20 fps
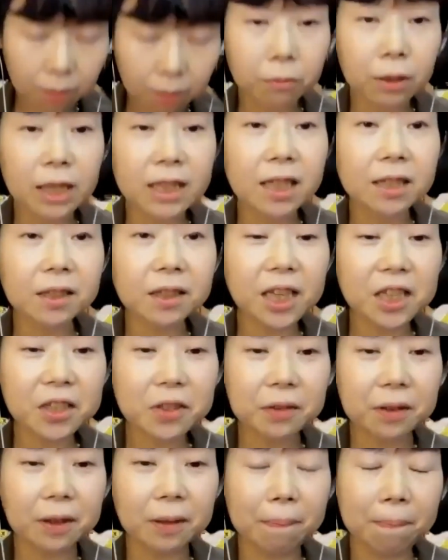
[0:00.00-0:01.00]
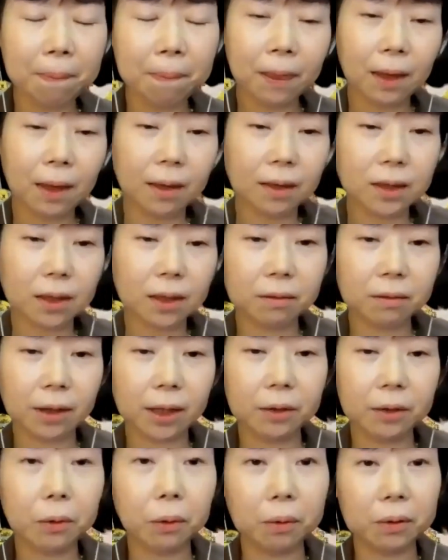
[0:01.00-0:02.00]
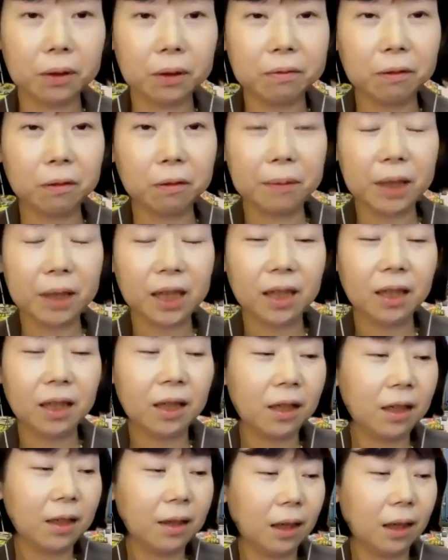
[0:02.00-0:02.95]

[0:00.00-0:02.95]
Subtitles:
presentation. And it's a great honor for me